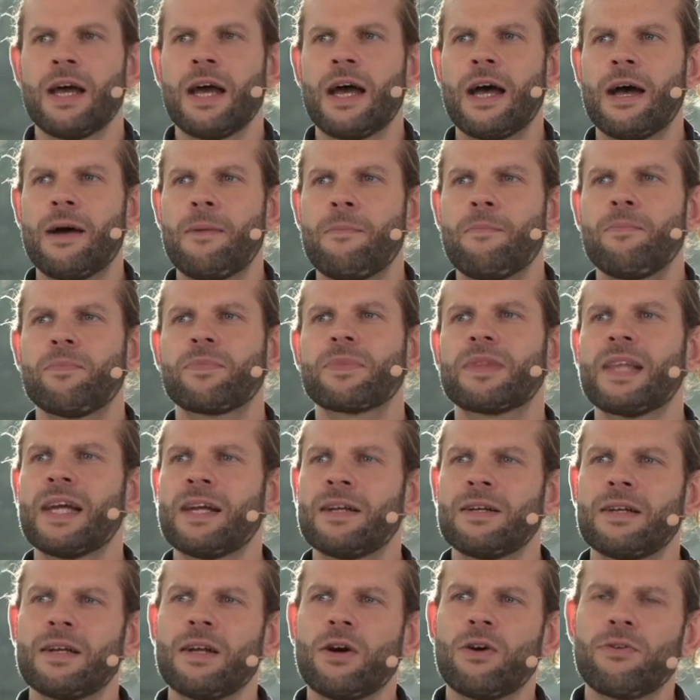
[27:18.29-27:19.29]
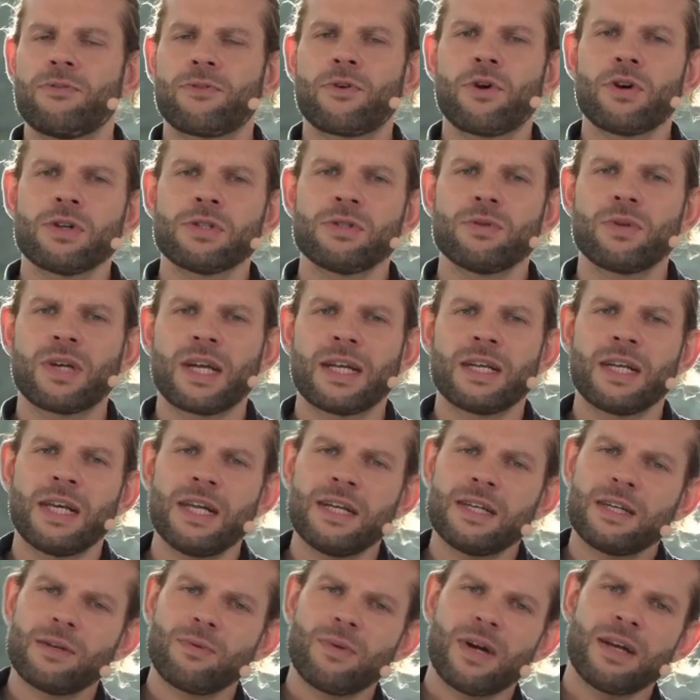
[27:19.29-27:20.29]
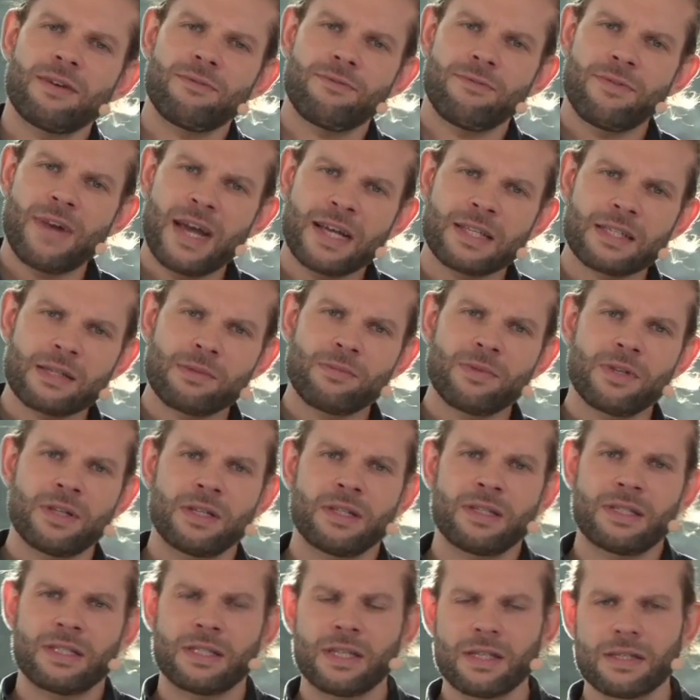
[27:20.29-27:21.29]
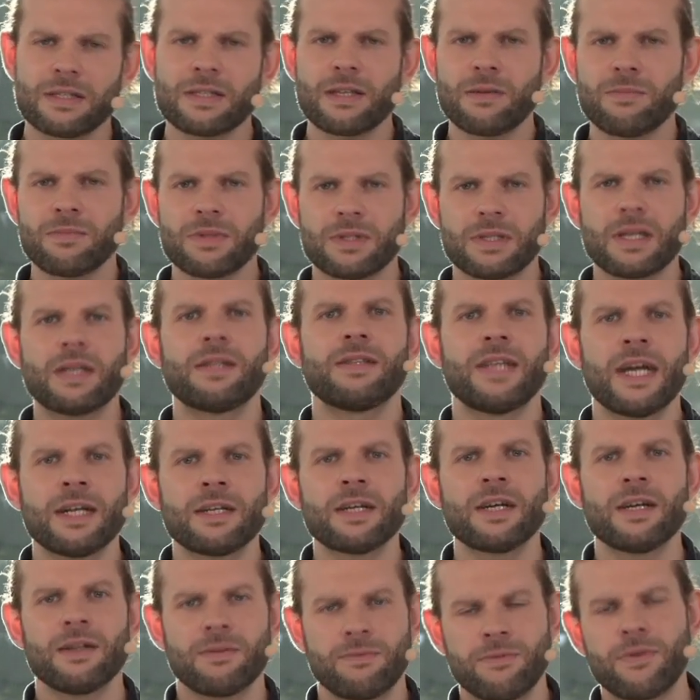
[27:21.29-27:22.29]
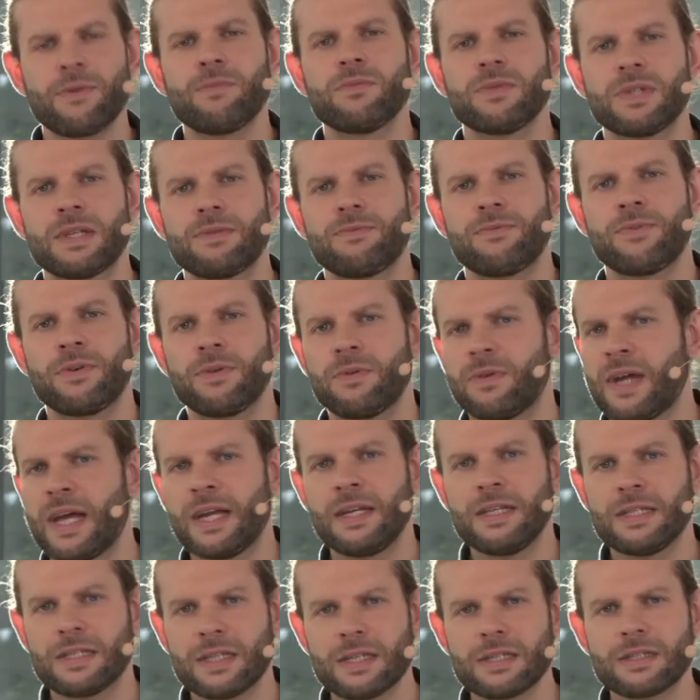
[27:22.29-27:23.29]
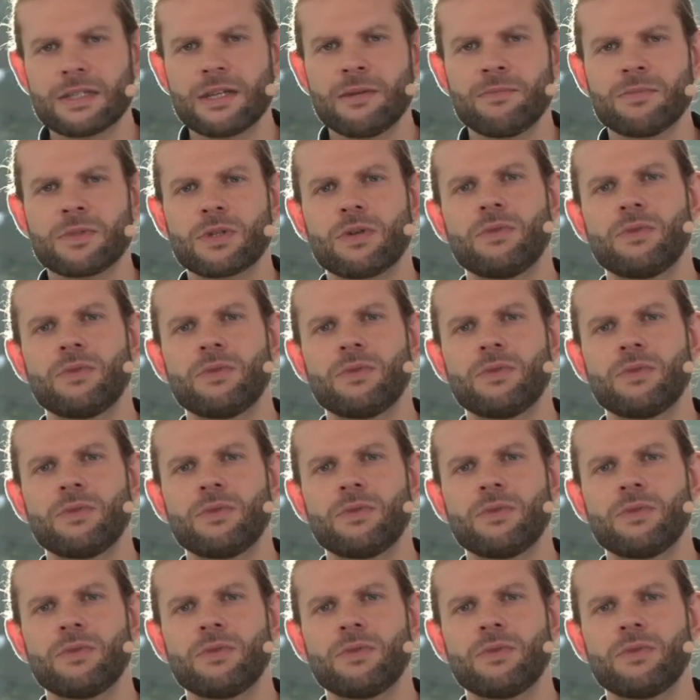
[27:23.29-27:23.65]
Then, of course, you can integrate flexible systems, data from any system.